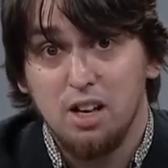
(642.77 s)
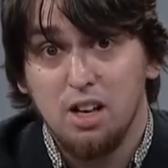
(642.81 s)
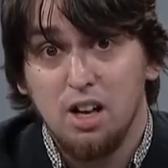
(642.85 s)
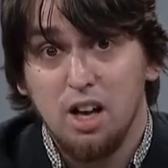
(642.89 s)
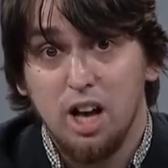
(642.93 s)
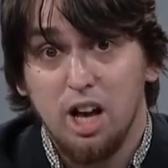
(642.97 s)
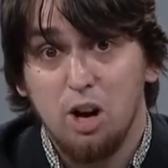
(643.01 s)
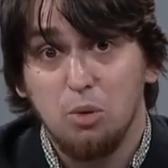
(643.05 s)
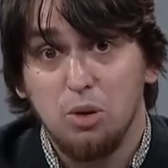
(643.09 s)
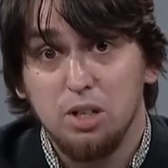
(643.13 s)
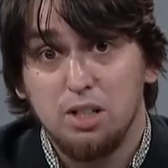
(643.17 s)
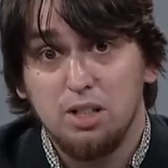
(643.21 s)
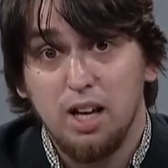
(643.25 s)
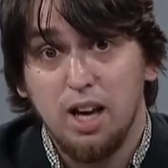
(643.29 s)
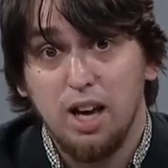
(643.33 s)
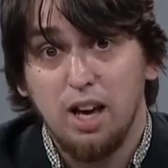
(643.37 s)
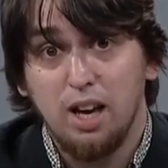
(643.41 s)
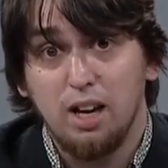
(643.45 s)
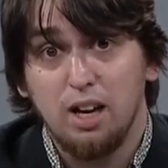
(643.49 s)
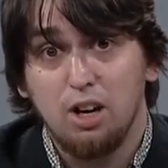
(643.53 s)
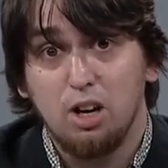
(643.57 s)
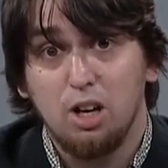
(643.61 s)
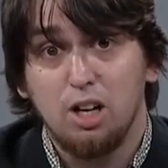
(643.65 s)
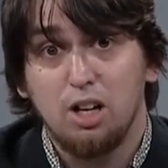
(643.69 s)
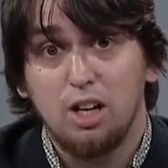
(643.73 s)
It would
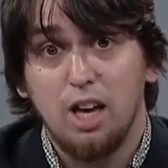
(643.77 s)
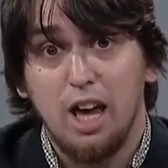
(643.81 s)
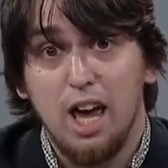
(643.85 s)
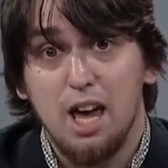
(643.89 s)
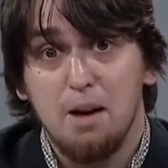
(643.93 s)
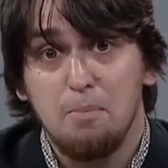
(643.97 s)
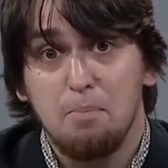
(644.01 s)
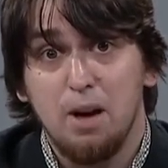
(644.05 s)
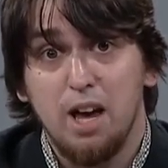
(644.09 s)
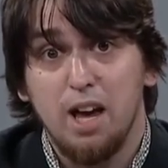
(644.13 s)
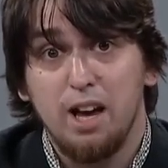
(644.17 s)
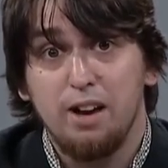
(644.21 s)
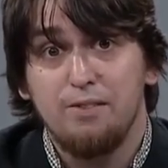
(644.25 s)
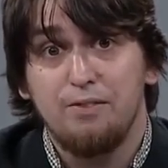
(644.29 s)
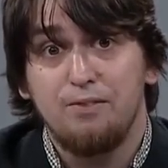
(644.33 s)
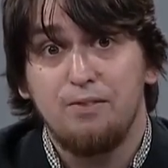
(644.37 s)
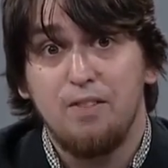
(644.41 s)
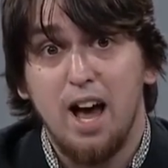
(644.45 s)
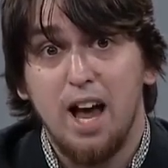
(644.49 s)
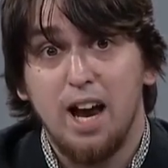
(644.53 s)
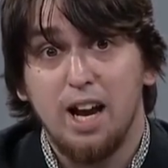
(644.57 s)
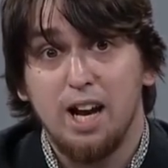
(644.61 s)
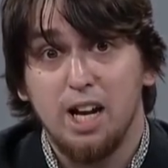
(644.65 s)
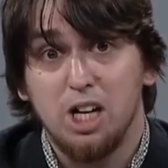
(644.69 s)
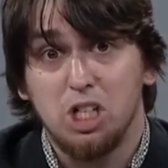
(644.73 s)
take campaign
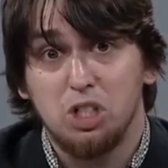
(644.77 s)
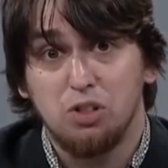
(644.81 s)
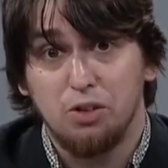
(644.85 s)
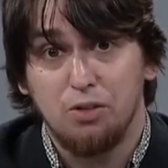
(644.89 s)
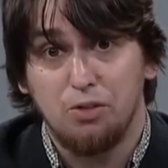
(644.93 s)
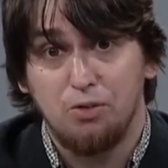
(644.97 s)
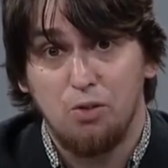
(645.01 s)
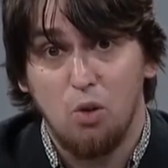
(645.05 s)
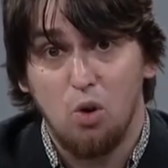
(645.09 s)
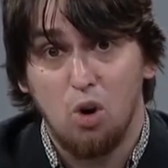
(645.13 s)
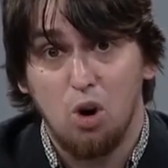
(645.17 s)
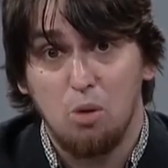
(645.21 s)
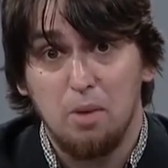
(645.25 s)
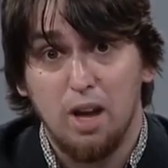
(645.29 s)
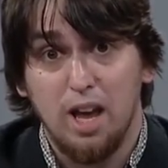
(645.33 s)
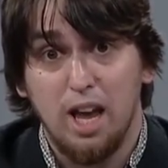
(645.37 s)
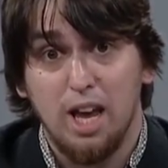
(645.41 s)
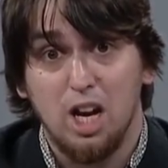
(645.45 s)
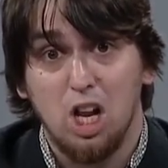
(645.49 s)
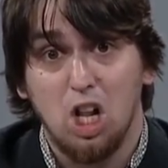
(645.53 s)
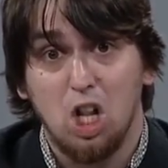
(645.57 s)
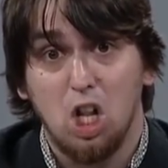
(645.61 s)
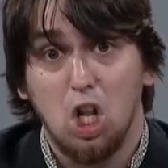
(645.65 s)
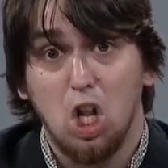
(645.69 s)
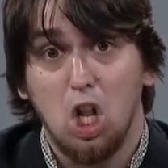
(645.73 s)
finance reform and
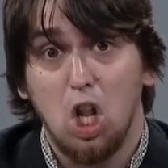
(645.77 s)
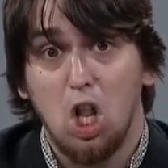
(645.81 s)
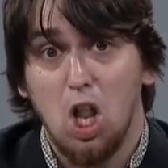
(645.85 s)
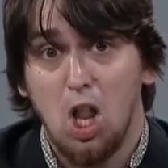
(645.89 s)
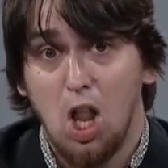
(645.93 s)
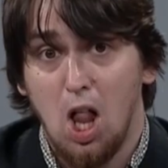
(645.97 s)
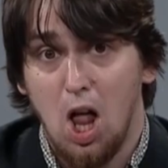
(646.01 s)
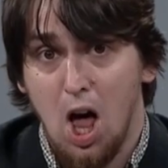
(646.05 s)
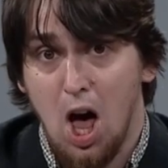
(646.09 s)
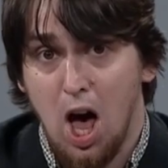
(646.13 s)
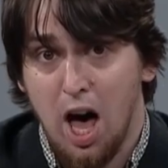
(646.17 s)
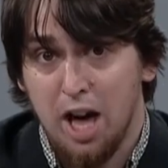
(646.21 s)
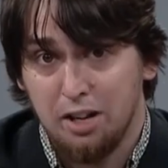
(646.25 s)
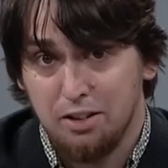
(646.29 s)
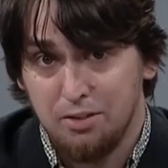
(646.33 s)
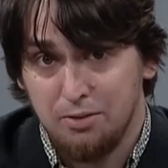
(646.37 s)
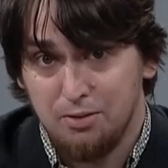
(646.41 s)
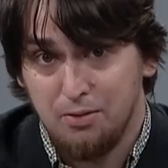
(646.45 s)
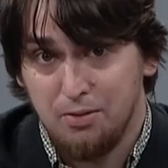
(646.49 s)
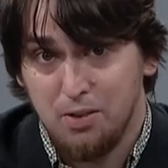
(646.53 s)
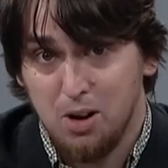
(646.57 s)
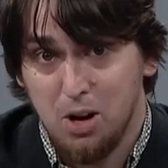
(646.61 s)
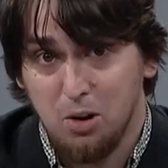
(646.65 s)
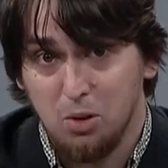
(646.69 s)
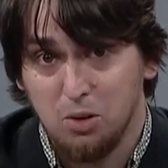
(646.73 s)
a lot of
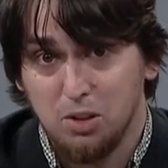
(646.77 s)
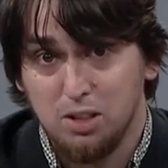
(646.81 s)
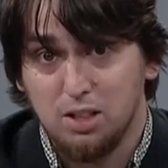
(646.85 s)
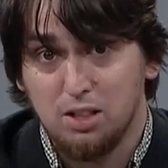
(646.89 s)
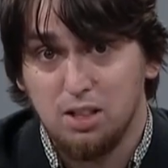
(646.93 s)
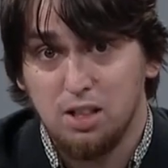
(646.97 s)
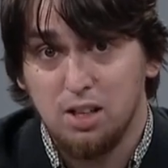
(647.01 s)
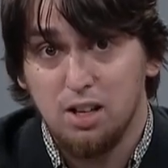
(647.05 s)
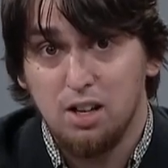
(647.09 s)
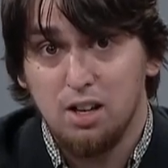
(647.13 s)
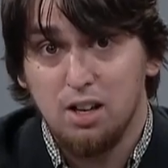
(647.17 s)
votes,